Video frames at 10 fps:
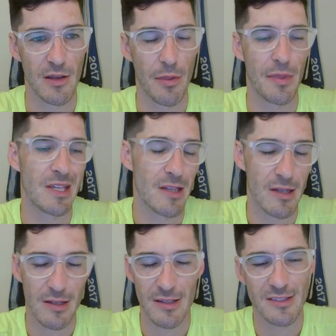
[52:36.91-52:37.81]

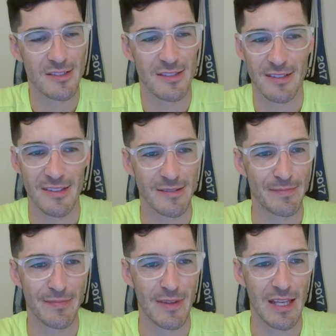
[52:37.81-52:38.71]
Athena. It's just a
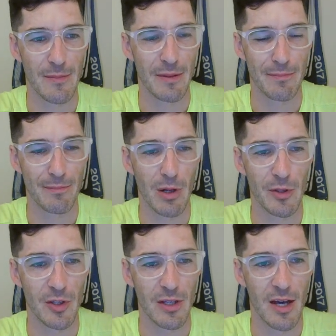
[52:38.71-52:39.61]
name I
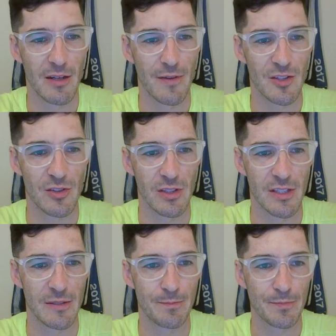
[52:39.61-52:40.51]
probably could have gotten
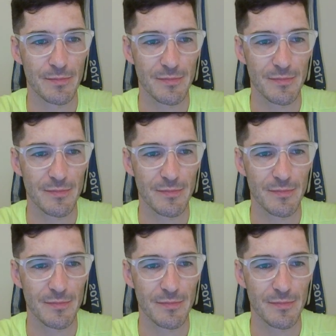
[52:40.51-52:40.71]
eventually.